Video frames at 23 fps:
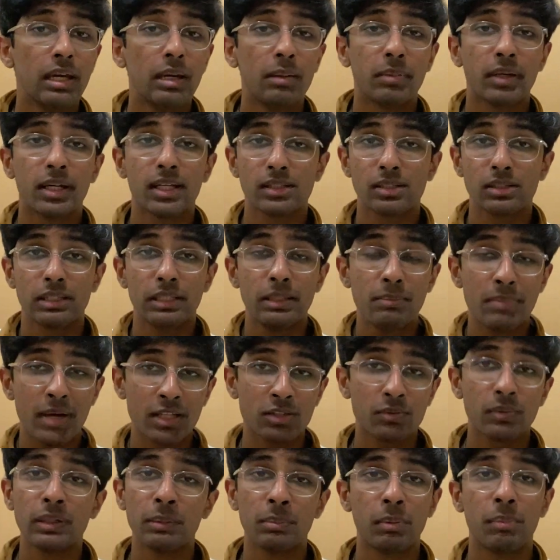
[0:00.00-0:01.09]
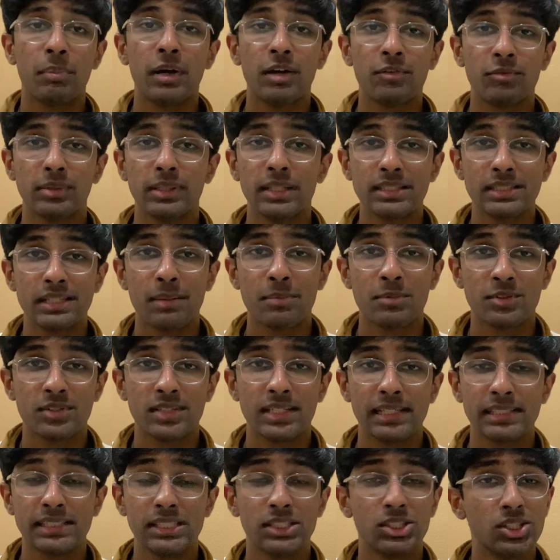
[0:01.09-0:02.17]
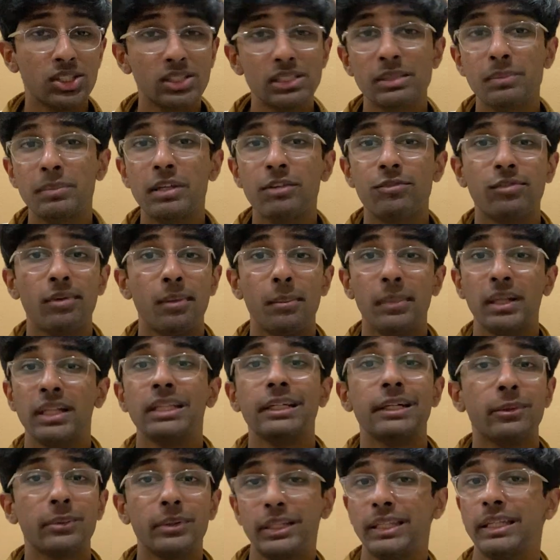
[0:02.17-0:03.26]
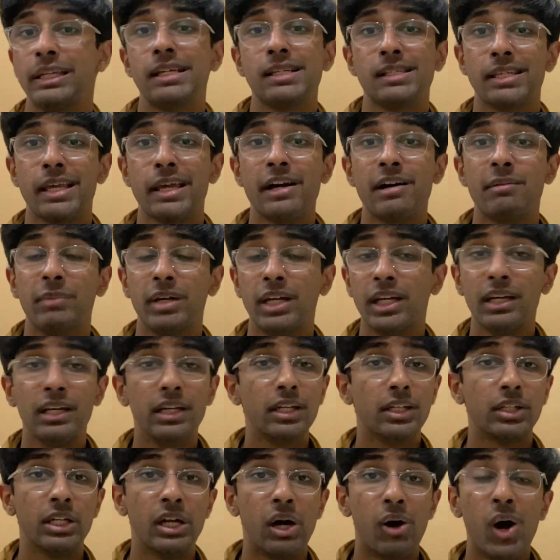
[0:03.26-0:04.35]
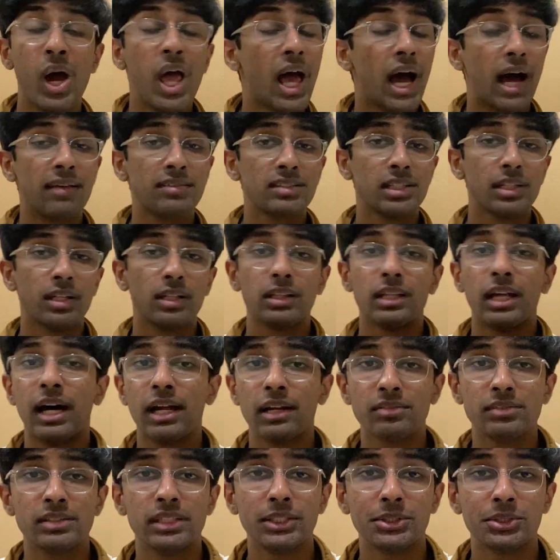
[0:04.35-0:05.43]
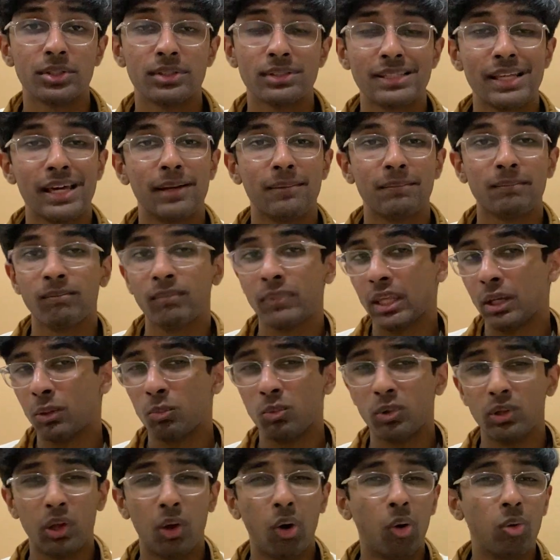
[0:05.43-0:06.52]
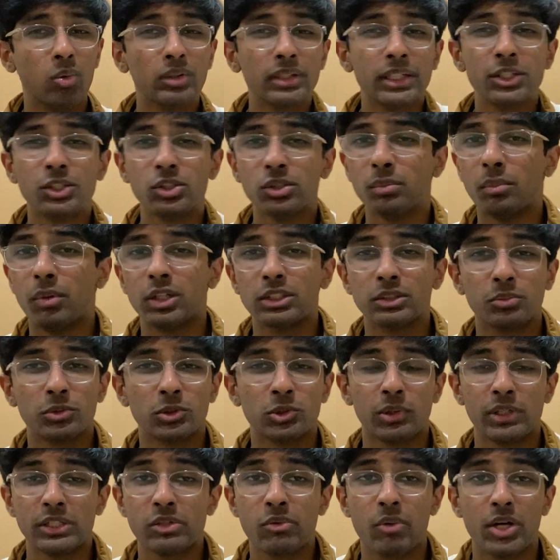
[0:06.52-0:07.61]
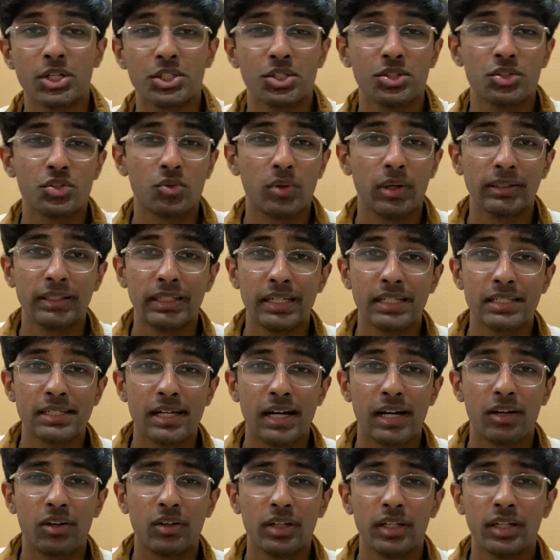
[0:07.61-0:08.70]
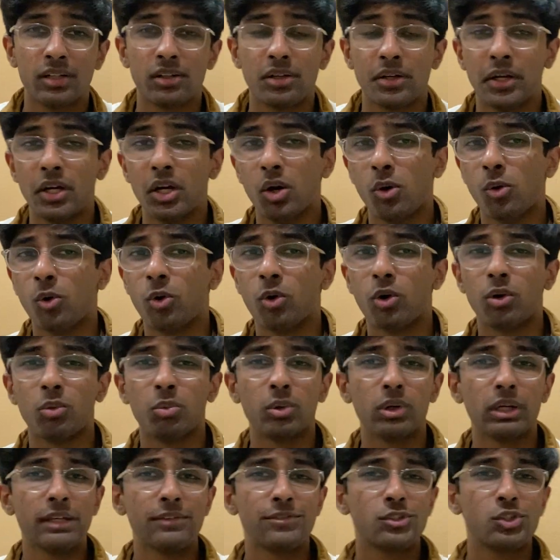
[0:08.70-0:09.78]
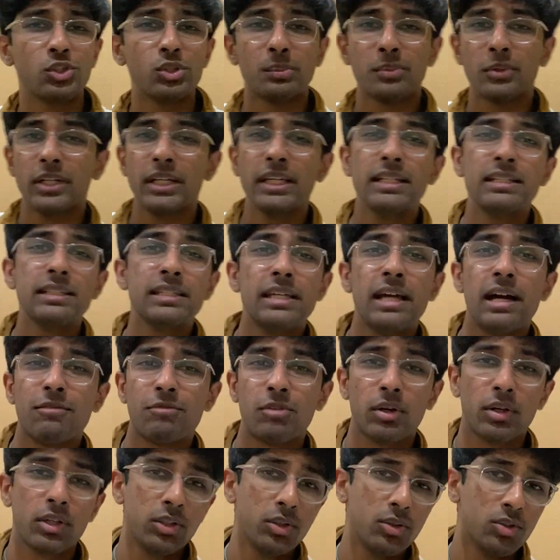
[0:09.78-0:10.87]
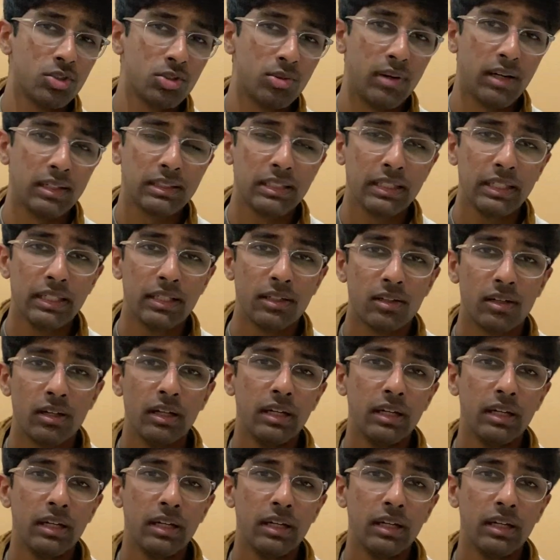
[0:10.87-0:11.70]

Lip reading: because the best way to prepare for these types of tests is just to be familiar with the exam. You know, I've seen a lot of teachers that will only do multiple choice questions throughout the entire year, or will give super easy FRQs throughout the year.